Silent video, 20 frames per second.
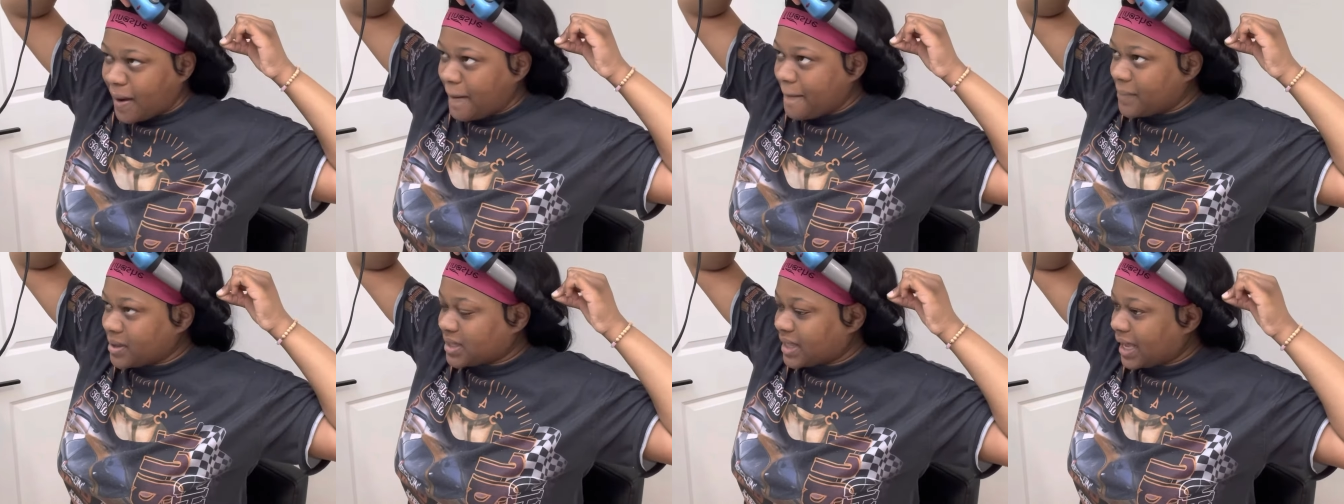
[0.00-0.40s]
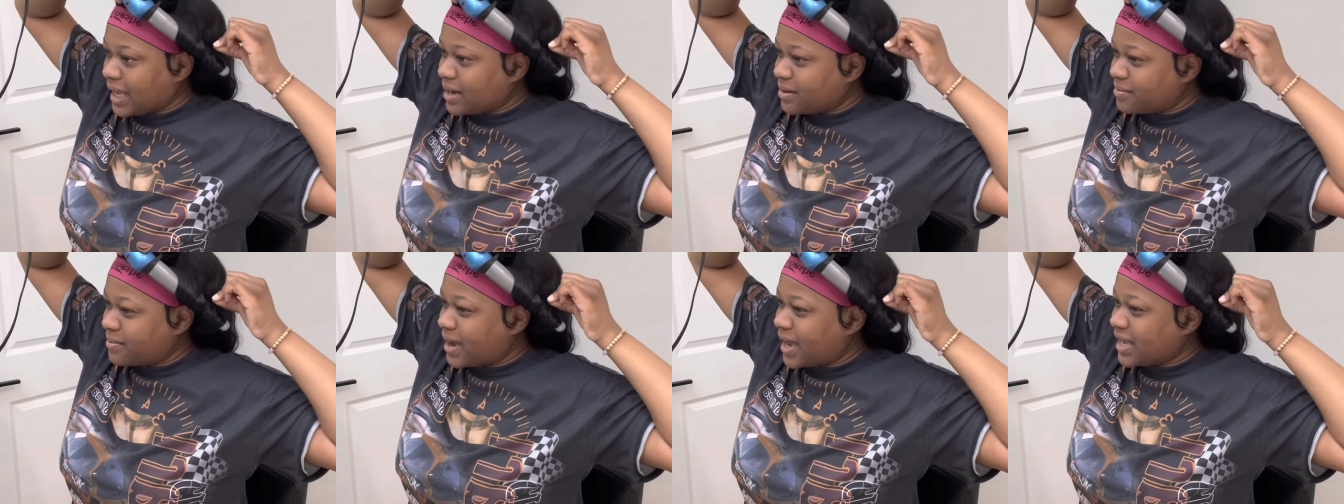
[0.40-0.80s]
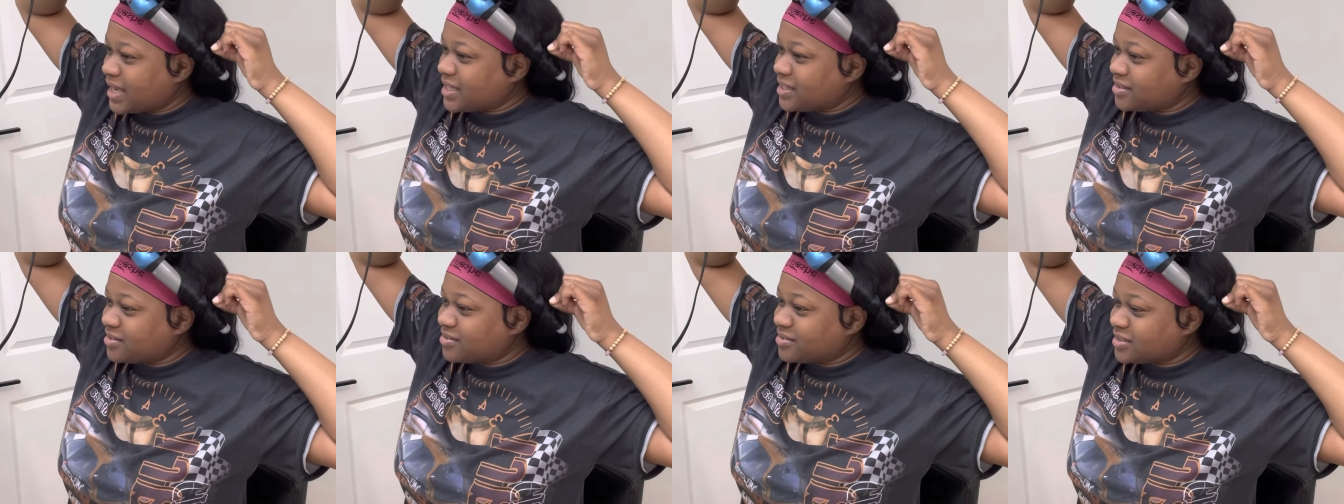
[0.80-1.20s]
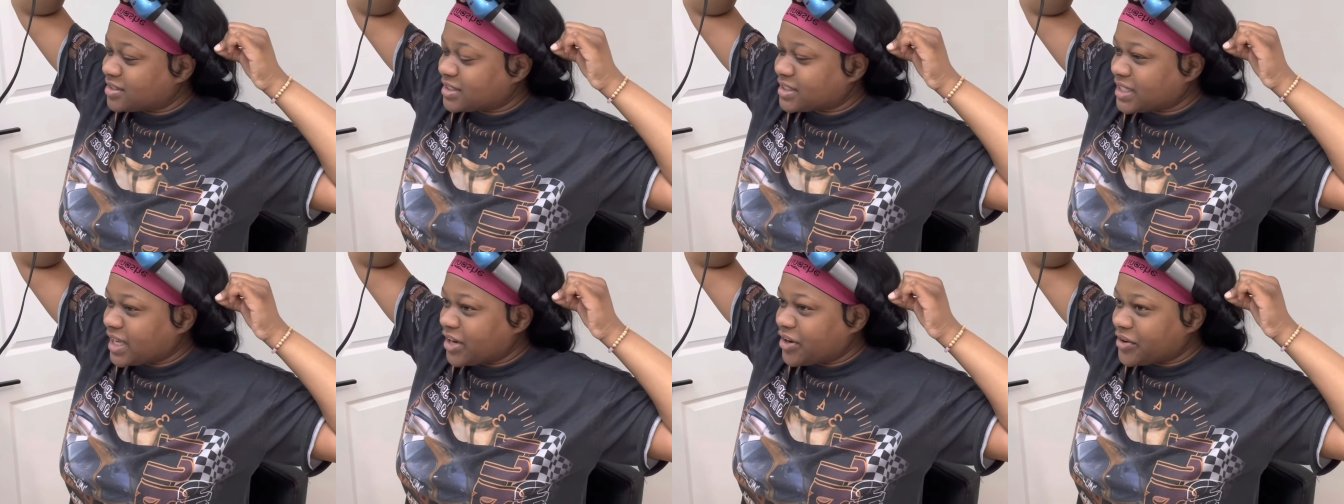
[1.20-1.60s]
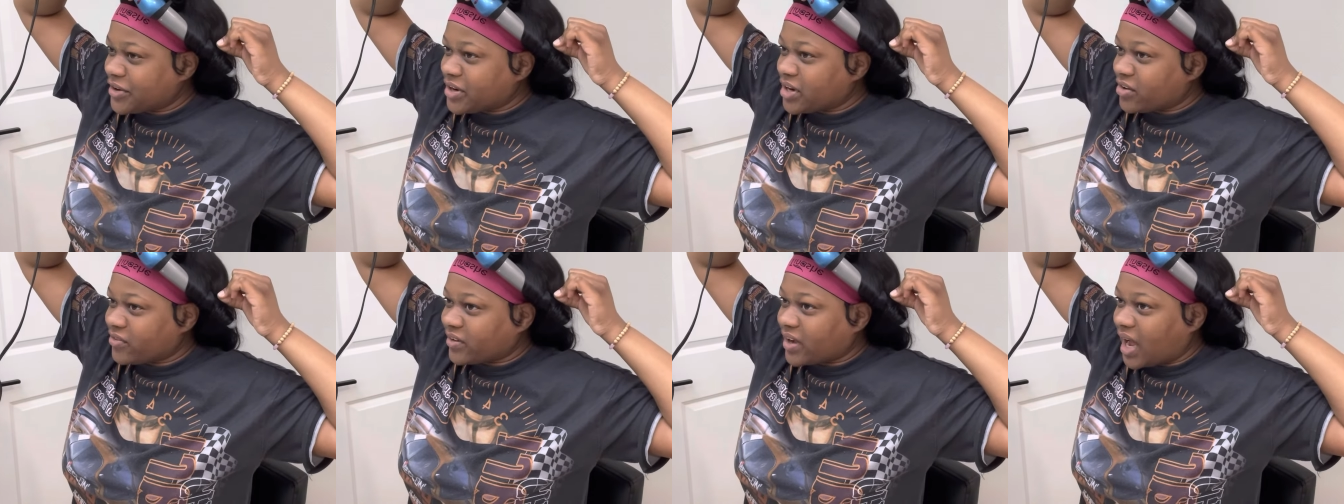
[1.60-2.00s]
But then my senior
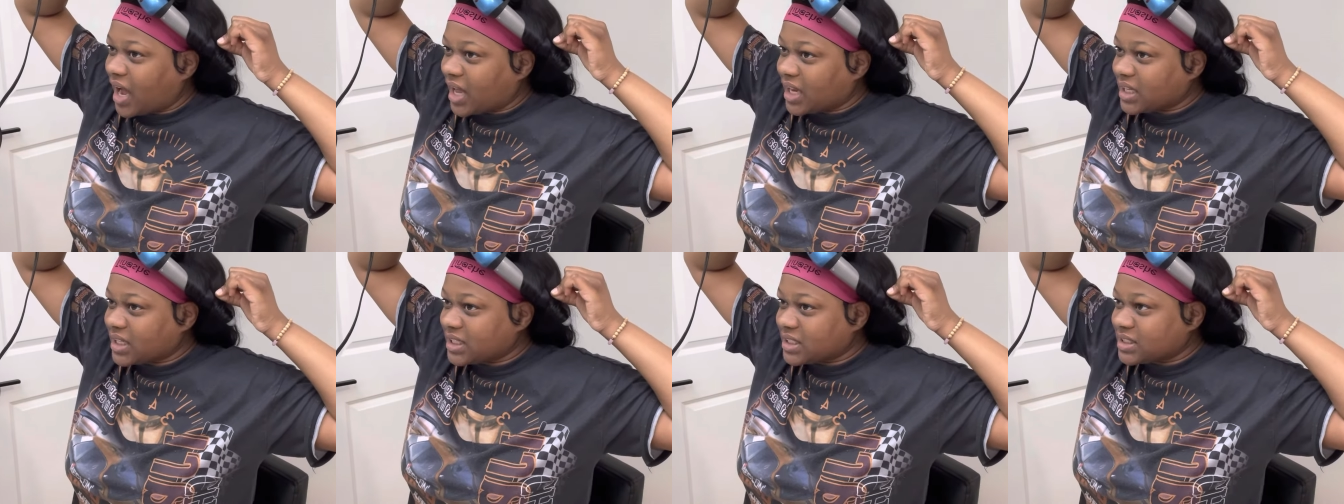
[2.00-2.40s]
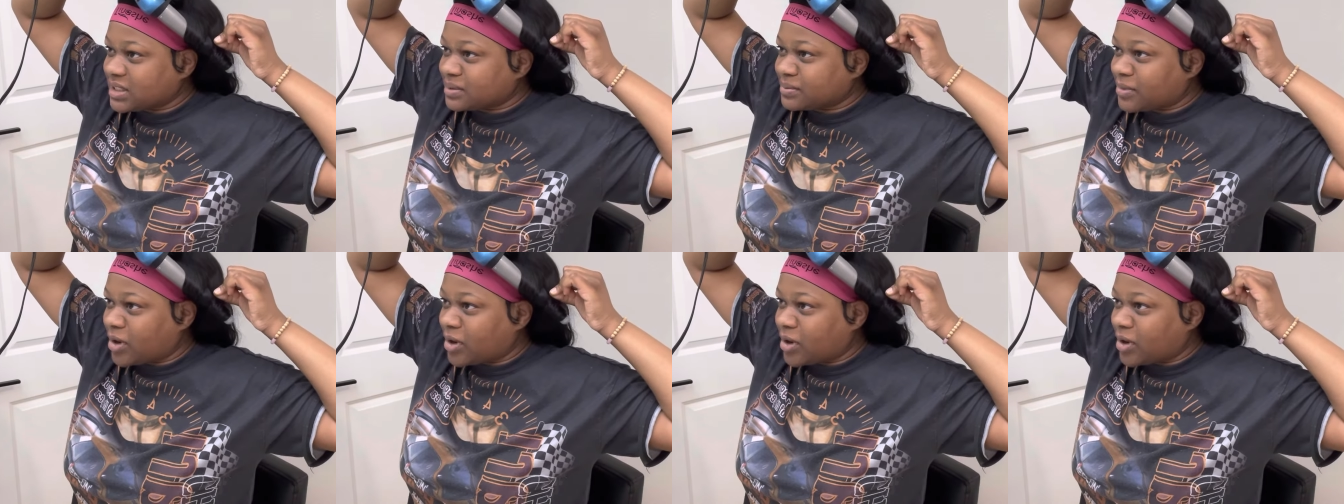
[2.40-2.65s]
year of college,